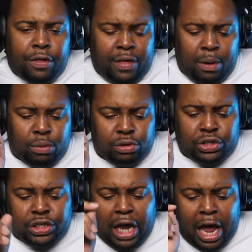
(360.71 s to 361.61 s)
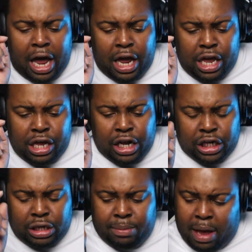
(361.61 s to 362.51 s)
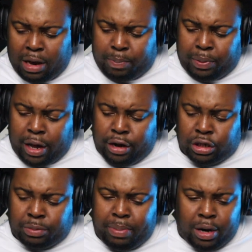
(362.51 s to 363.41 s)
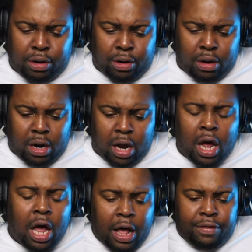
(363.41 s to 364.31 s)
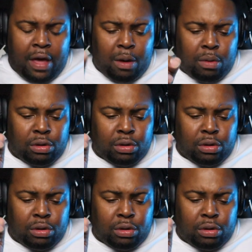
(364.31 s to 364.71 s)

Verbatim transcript: They will say he doesn't make players better. They will